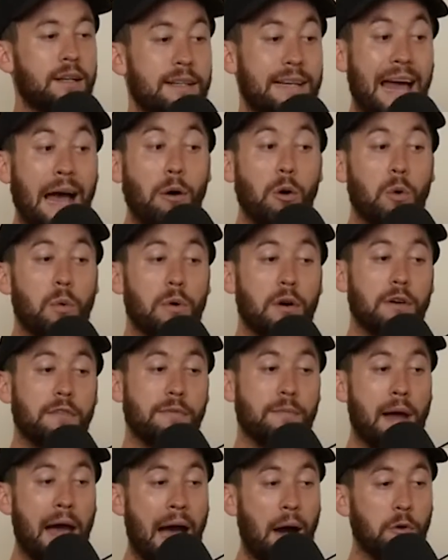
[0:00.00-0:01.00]
Now a word
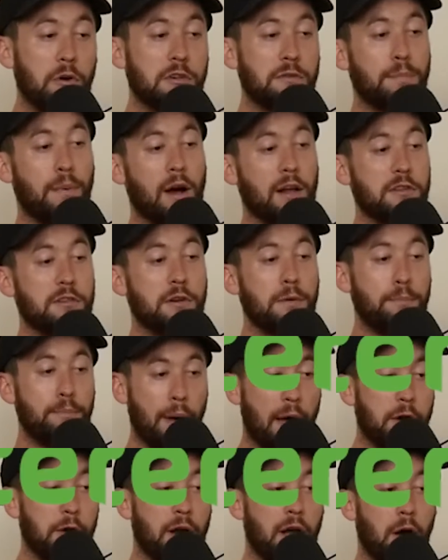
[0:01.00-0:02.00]
from our sponsor,
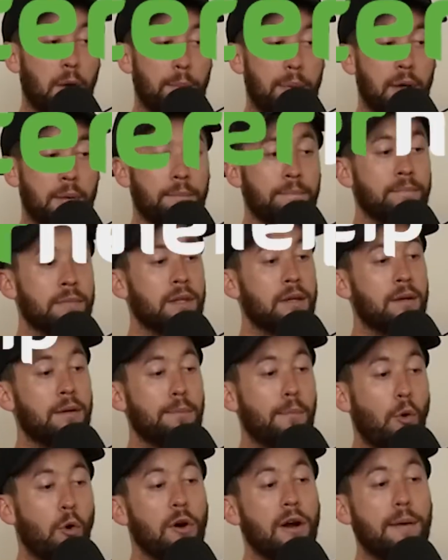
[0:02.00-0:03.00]
BetterHelp.
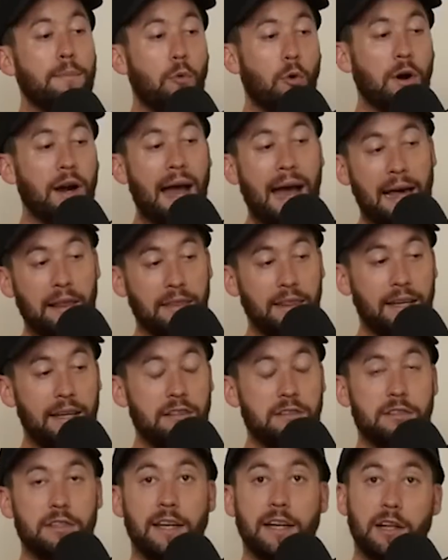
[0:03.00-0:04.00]
More and more
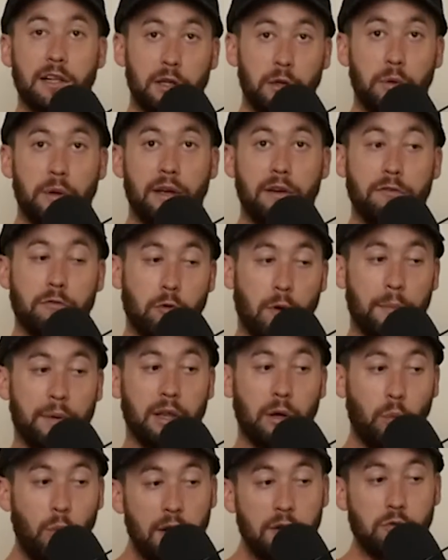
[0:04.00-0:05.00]
athletes, including
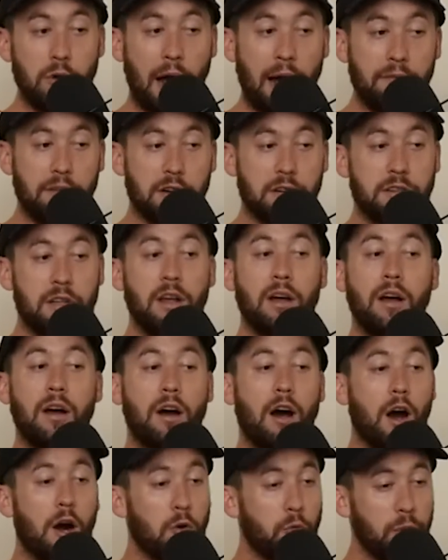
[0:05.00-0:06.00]
Formula One drivers,
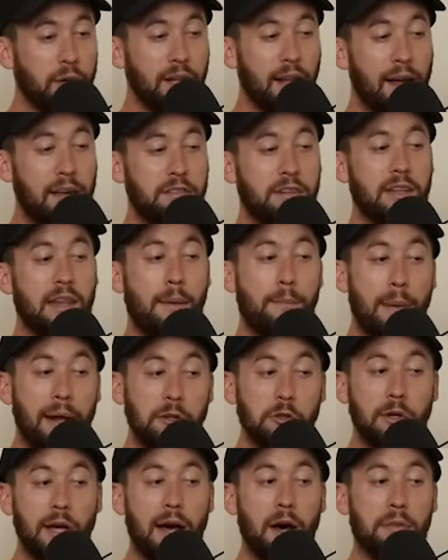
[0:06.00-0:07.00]
are realizing that
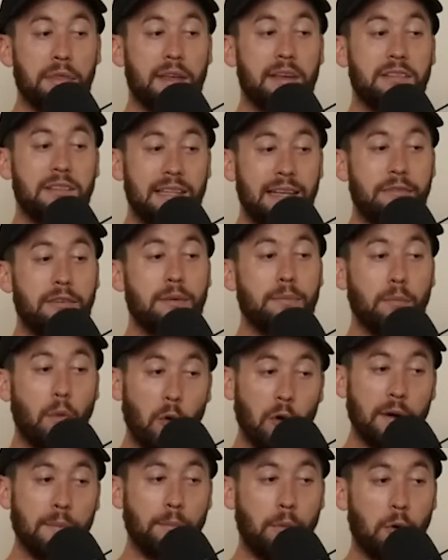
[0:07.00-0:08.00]
mental health is even
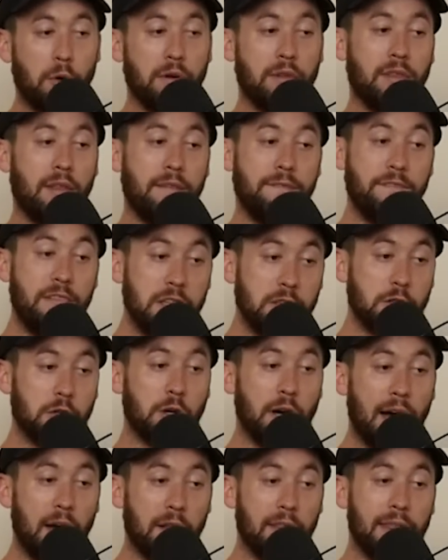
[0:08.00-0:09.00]
more important than
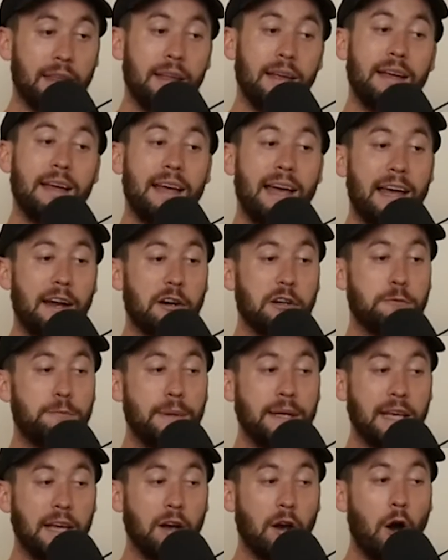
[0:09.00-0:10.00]
physical health and are
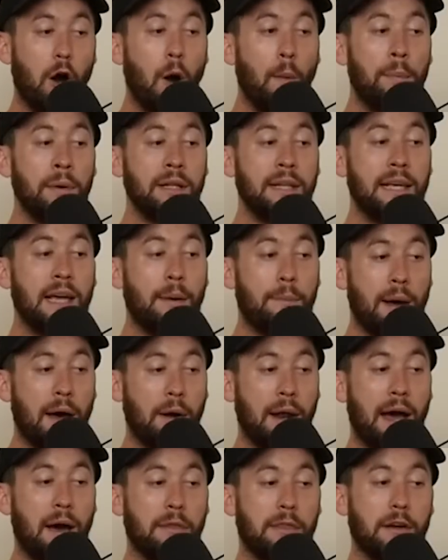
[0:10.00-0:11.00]
speaking openly
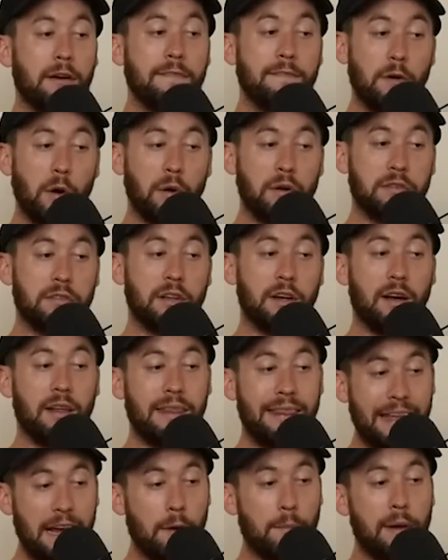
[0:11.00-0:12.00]
about how they're focusing
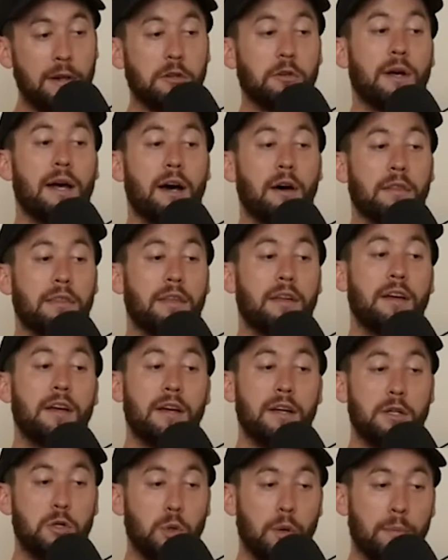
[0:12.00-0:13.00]
on their mental health
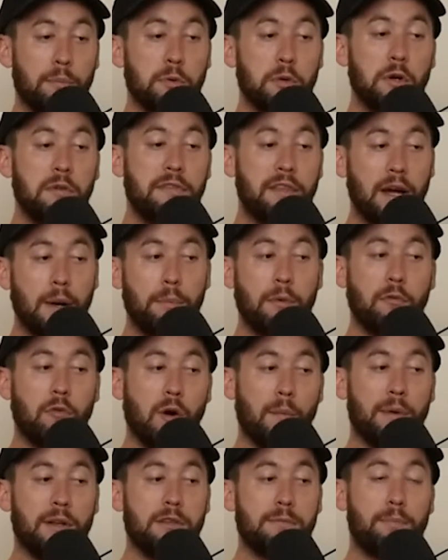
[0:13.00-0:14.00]
to improve their
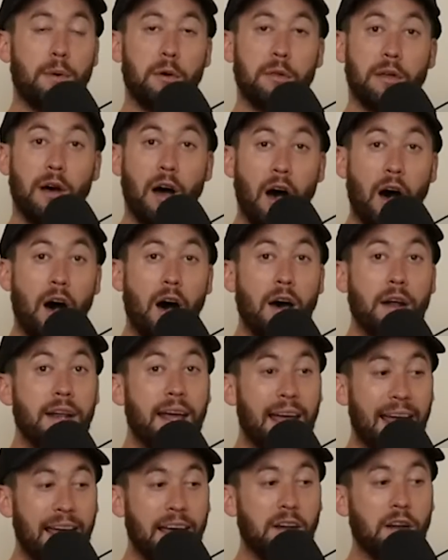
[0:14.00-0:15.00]
performance both on
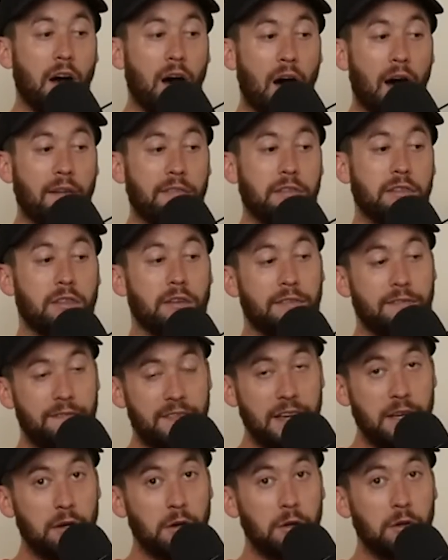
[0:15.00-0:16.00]
and off the
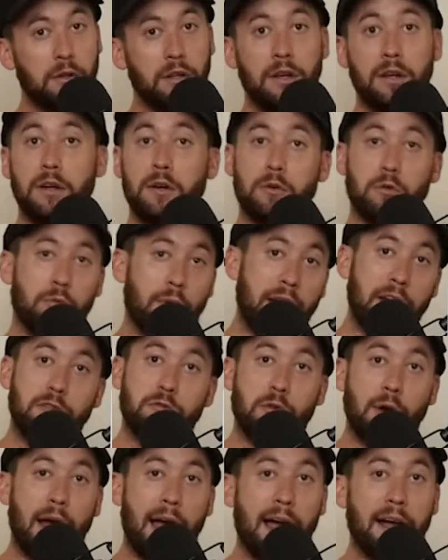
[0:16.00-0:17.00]
field,
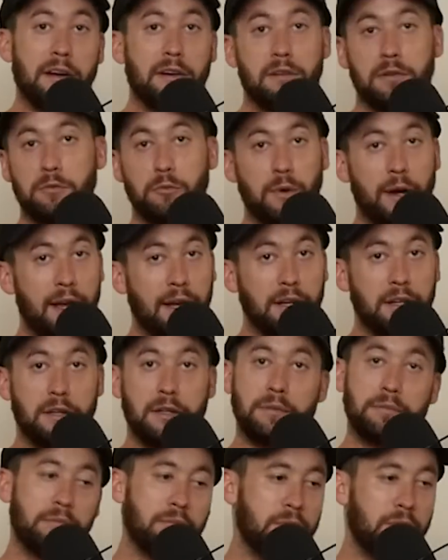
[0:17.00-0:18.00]
racetrack,
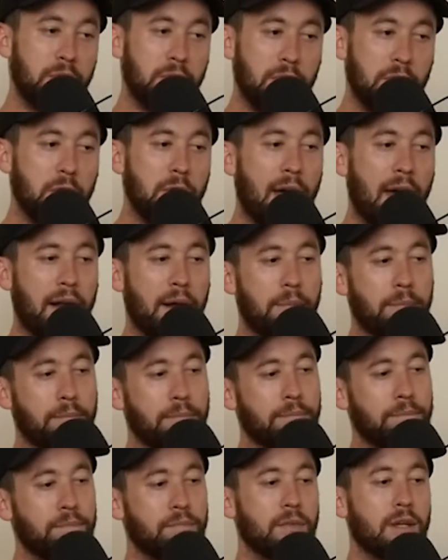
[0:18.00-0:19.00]
rink, you get it.
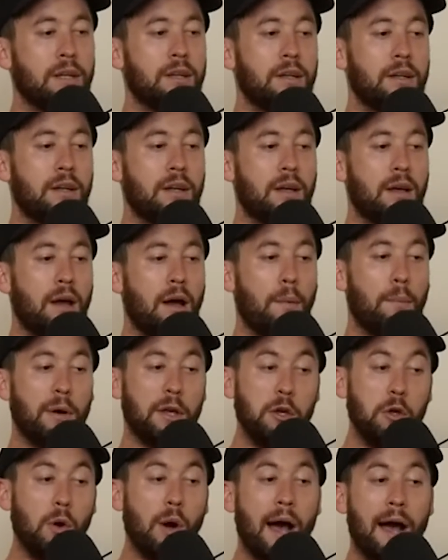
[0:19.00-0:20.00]
But
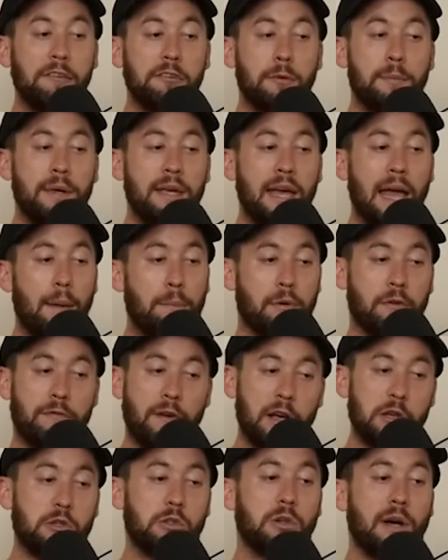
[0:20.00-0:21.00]
you don't have to be a
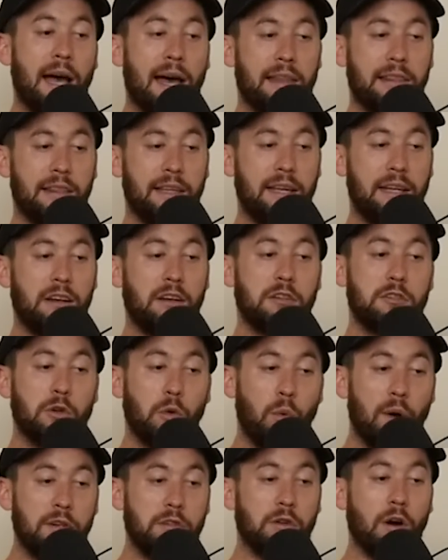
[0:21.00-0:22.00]
professional athlete to
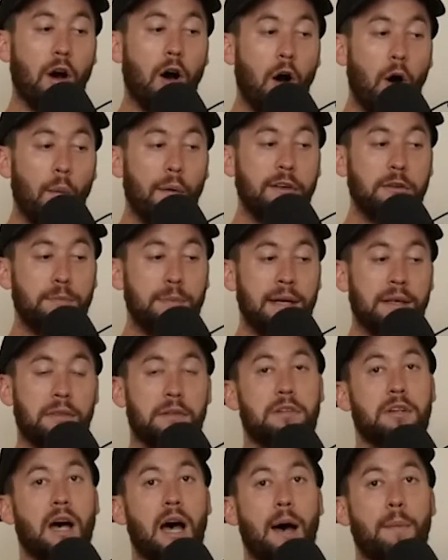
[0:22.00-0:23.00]
want to always be at the
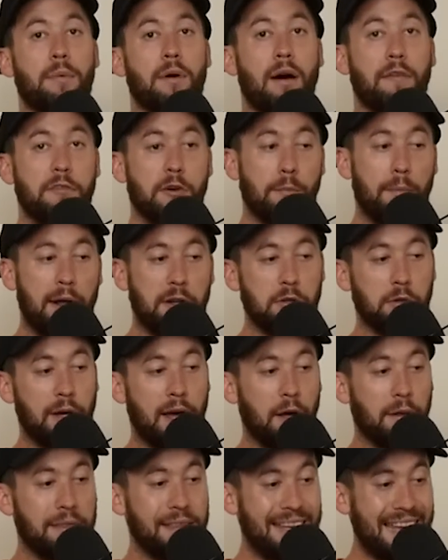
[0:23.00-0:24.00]
top of your mental
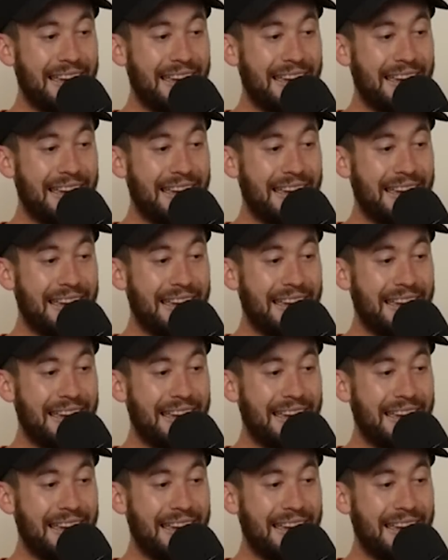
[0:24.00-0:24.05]
health